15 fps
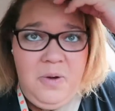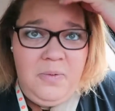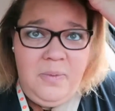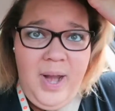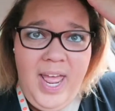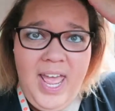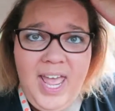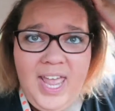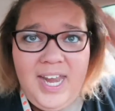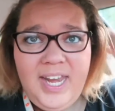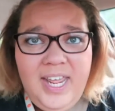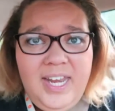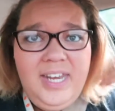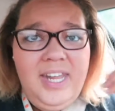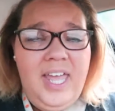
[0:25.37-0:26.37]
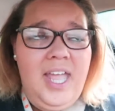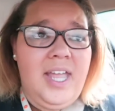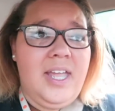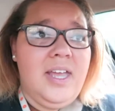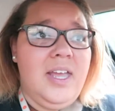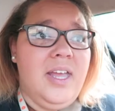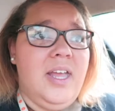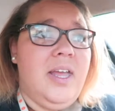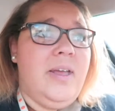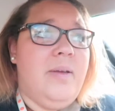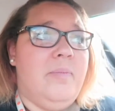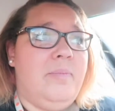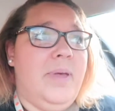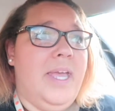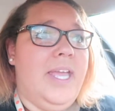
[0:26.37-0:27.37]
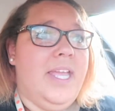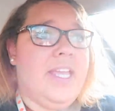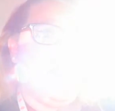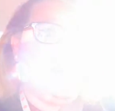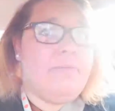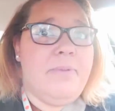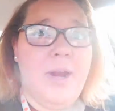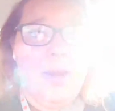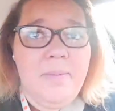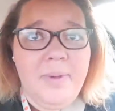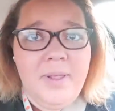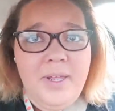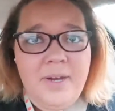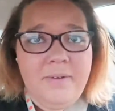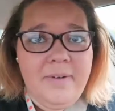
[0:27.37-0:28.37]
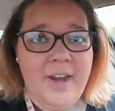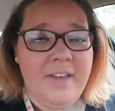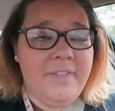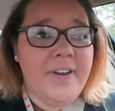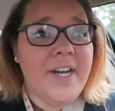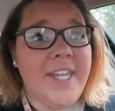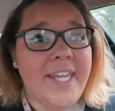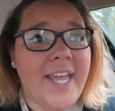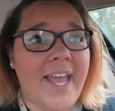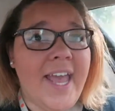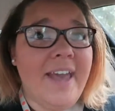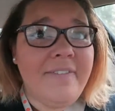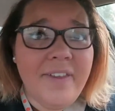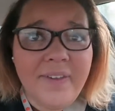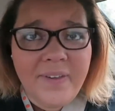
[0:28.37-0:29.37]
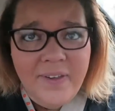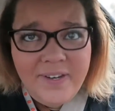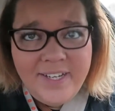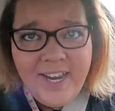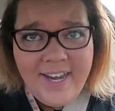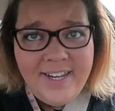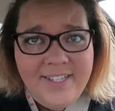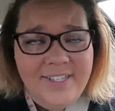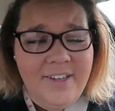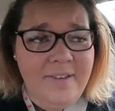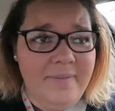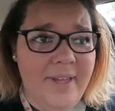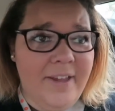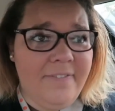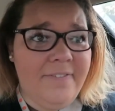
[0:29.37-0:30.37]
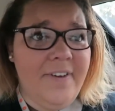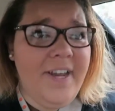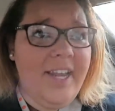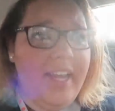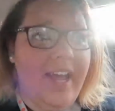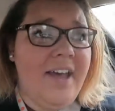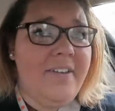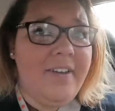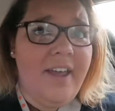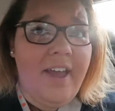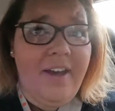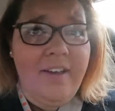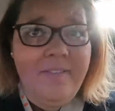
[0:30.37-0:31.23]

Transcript: red and like pink and purple or whatever, and like I haven't looked at it, so I'm like freaking out now."